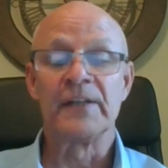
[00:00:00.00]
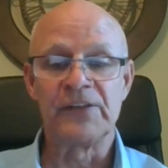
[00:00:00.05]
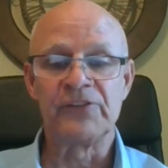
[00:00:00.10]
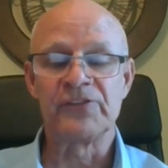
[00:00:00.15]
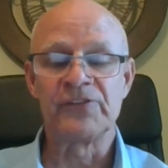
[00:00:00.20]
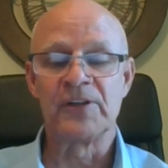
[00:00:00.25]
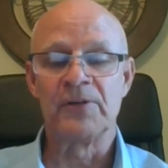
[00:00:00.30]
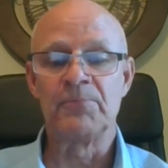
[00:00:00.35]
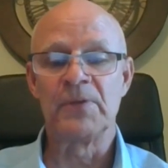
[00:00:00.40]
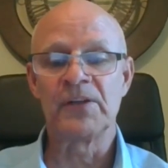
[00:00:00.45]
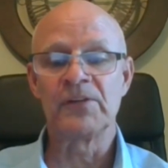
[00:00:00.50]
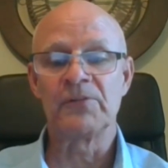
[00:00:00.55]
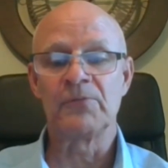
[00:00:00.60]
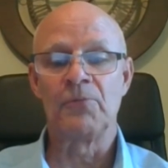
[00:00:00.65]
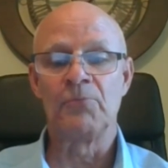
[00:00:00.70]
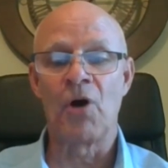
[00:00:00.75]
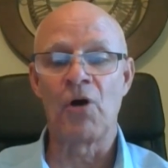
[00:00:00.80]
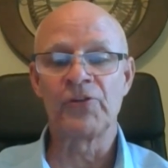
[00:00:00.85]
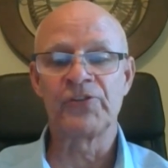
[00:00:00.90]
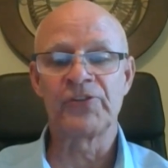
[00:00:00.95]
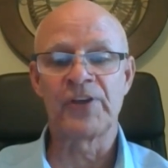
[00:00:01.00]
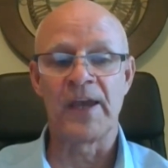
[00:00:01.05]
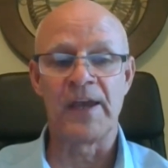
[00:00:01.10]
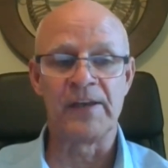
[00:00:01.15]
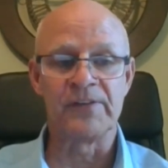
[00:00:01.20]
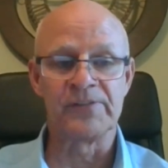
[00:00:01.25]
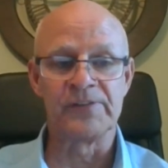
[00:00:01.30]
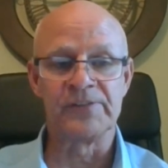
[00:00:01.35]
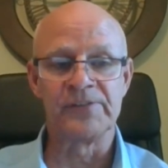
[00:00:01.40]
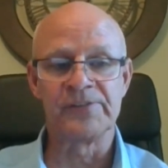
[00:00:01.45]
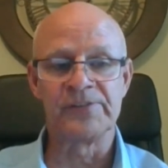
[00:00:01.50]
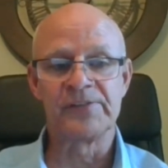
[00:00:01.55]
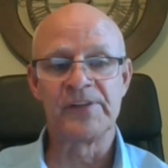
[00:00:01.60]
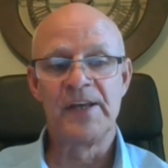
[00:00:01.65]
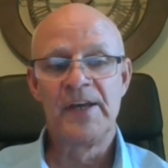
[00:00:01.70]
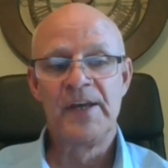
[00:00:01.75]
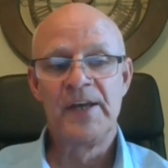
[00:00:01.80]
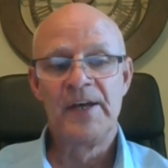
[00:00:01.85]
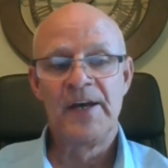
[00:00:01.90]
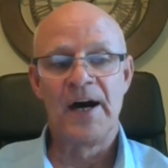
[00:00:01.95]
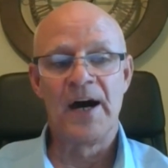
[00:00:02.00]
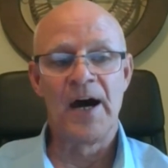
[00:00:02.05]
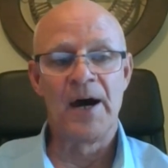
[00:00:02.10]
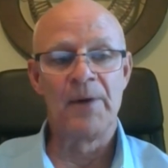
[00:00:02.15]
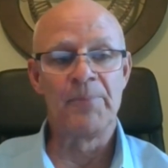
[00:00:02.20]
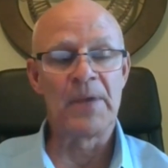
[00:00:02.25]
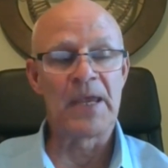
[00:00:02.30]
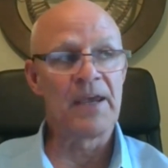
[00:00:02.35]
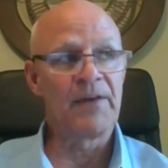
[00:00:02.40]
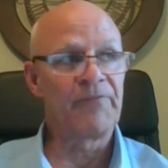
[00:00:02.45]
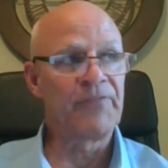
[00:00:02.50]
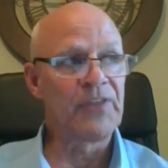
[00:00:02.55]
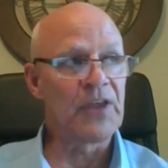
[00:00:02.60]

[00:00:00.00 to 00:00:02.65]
least in most cases, if